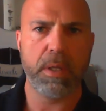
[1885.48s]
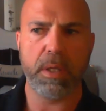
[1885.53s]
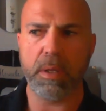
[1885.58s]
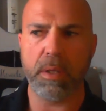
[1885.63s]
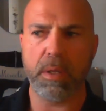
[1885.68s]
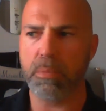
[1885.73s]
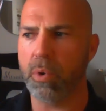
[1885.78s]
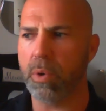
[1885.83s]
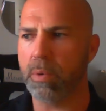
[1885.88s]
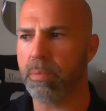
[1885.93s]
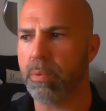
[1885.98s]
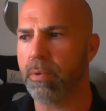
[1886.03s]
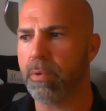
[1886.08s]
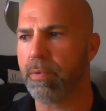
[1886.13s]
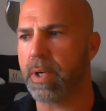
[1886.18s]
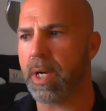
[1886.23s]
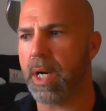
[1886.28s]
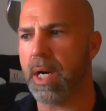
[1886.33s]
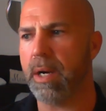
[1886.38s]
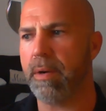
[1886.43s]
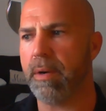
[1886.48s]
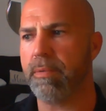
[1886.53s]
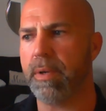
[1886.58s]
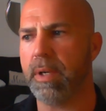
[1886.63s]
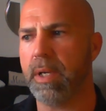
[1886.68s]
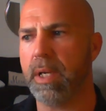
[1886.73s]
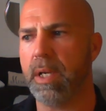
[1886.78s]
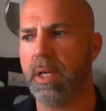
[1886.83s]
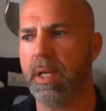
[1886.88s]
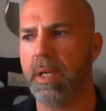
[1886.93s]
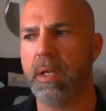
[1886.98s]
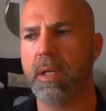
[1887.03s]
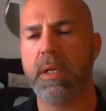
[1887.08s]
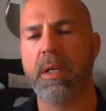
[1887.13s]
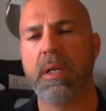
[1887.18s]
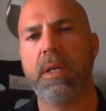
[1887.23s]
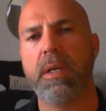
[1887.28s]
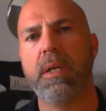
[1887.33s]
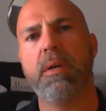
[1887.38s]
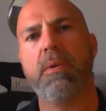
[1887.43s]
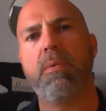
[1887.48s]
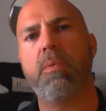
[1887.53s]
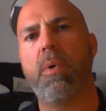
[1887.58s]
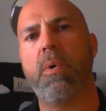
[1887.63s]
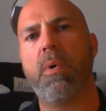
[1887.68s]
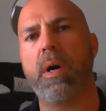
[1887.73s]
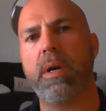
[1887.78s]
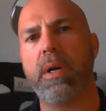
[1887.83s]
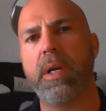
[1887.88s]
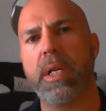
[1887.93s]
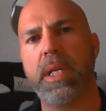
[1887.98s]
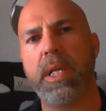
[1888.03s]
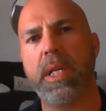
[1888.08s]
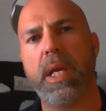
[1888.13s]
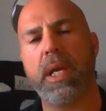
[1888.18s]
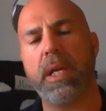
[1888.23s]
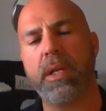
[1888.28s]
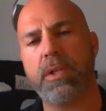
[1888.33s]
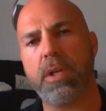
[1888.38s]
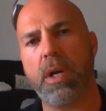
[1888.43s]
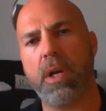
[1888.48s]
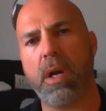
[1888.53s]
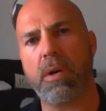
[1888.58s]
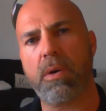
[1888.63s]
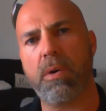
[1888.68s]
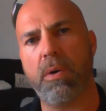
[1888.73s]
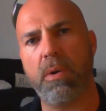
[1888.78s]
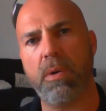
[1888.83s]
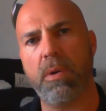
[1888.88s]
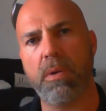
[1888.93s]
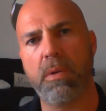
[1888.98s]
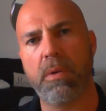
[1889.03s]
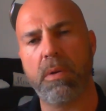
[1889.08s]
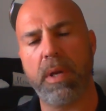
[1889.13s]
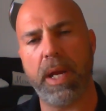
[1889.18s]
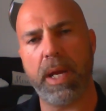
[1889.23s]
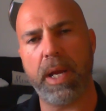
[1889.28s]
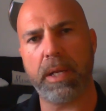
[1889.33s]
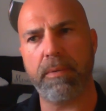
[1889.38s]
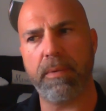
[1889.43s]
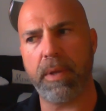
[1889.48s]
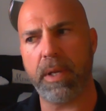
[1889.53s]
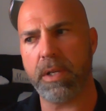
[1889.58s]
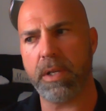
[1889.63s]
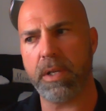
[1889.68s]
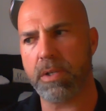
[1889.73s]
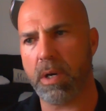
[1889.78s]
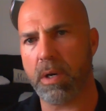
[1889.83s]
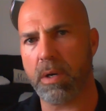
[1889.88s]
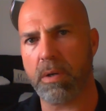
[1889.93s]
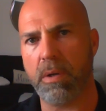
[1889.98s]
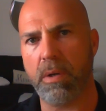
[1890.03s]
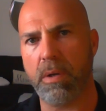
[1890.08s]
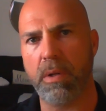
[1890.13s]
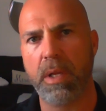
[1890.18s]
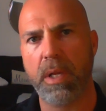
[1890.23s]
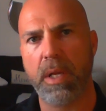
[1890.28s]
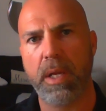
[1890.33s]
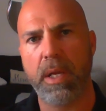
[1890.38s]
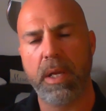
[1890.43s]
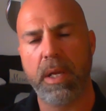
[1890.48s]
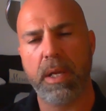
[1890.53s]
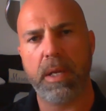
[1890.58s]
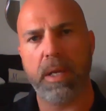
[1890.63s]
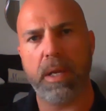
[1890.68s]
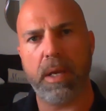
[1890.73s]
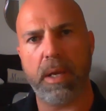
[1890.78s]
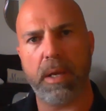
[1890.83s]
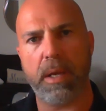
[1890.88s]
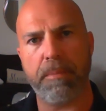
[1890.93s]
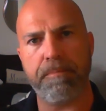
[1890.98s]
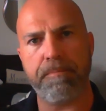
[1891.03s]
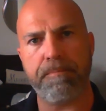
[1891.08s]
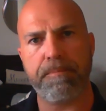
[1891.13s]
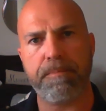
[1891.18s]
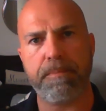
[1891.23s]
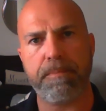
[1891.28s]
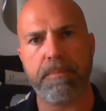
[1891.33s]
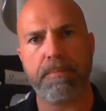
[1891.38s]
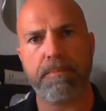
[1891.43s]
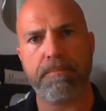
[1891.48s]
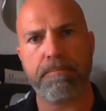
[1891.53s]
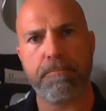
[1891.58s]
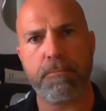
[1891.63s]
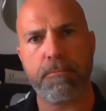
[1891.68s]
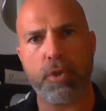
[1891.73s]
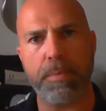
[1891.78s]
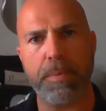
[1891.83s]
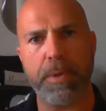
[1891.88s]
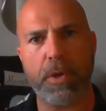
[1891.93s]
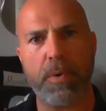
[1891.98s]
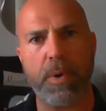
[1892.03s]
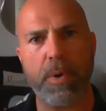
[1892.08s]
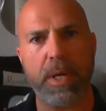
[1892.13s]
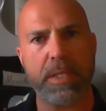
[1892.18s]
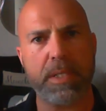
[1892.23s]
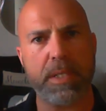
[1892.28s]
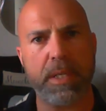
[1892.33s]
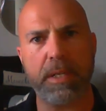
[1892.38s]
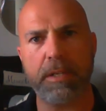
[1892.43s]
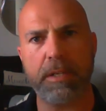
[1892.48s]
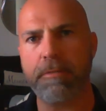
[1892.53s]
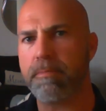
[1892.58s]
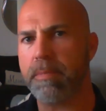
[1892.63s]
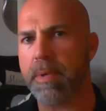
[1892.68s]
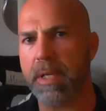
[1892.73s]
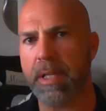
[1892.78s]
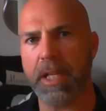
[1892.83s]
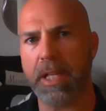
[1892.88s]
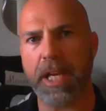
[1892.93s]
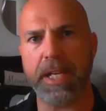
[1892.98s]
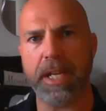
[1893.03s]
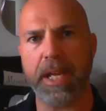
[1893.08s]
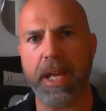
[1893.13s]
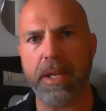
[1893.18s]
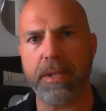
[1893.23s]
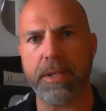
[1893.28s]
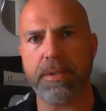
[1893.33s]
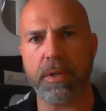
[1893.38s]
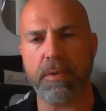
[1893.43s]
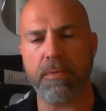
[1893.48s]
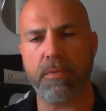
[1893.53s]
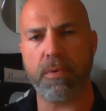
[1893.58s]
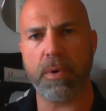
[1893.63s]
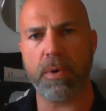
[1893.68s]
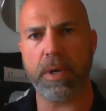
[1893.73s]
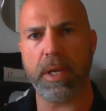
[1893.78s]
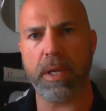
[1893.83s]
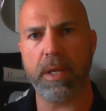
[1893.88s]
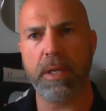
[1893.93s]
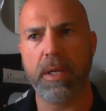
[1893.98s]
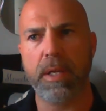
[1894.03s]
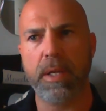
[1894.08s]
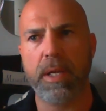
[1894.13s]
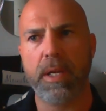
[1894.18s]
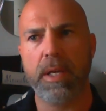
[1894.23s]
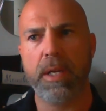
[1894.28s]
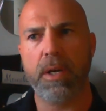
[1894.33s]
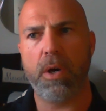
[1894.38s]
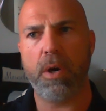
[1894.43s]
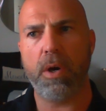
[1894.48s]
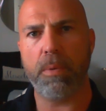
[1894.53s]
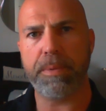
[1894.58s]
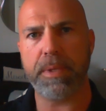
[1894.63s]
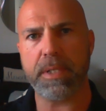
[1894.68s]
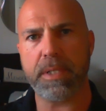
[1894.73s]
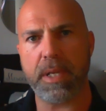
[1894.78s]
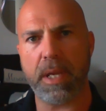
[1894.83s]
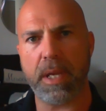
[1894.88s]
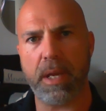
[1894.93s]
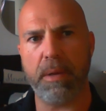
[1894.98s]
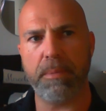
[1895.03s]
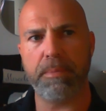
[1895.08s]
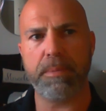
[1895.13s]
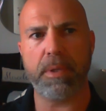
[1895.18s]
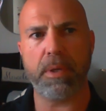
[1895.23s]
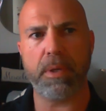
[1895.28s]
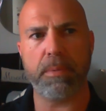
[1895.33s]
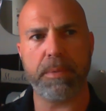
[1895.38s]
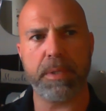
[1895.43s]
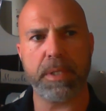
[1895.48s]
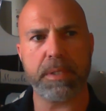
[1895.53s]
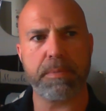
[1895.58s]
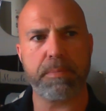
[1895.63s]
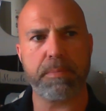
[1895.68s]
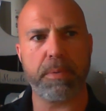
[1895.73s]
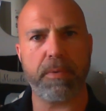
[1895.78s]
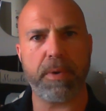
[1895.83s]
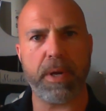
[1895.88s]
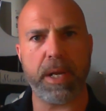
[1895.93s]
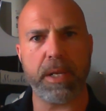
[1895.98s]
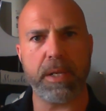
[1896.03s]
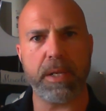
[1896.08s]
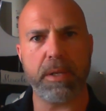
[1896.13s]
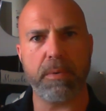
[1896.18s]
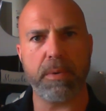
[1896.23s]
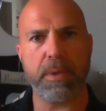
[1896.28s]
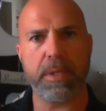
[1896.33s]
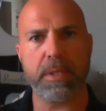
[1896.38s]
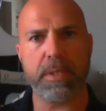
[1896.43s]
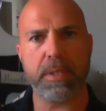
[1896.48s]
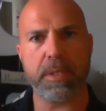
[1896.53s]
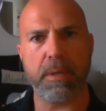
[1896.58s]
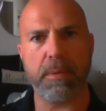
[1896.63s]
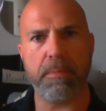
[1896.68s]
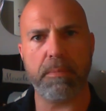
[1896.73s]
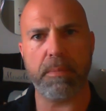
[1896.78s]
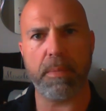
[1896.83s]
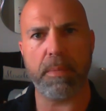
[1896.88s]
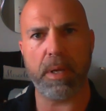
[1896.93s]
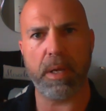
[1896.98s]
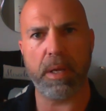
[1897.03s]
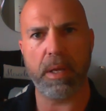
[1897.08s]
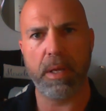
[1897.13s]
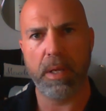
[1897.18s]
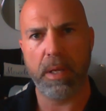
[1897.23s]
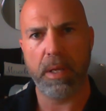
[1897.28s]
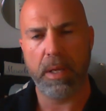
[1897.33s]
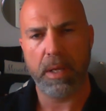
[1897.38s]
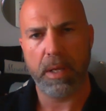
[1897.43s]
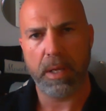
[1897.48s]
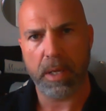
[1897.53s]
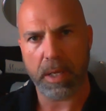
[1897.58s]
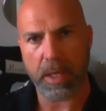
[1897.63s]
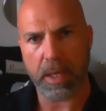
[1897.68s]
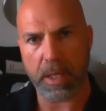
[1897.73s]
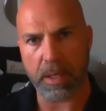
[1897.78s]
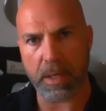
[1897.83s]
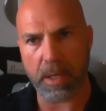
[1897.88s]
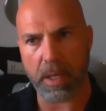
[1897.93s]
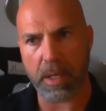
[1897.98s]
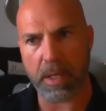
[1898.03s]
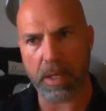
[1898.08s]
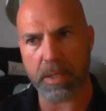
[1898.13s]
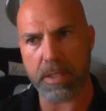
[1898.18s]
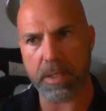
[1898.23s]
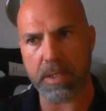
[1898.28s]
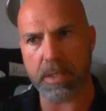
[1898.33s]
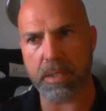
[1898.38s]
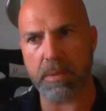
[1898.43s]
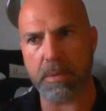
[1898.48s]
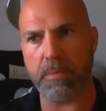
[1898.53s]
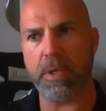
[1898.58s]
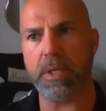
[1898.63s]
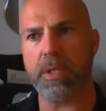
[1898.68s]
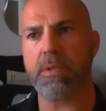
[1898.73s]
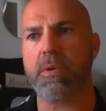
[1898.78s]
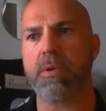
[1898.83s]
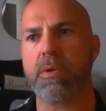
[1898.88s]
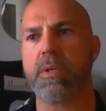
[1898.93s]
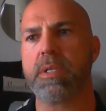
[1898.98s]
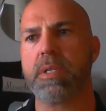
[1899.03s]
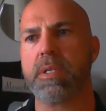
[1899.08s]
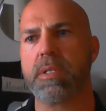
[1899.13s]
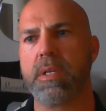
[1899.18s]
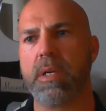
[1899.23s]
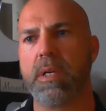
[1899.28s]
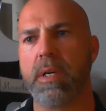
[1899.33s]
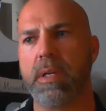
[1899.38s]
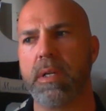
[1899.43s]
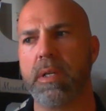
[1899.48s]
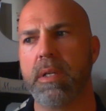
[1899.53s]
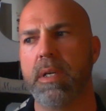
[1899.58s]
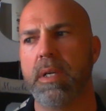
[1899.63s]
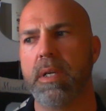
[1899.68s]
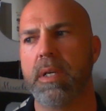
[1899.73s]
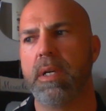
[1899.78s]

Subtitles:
a bulletproof coffee, water intake, charcoal, activated charcoal. Shoot me a question. Be glad to answer it for you. Hope this helped. Hope this provided you with some knowledge and some resources on